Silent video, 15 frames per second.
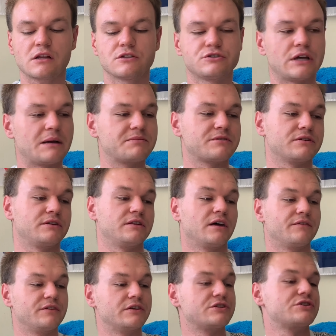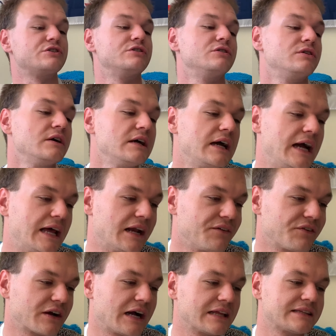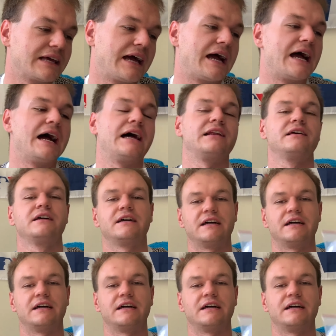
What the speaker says: So I absolutely love this shoe. And I forgot to add,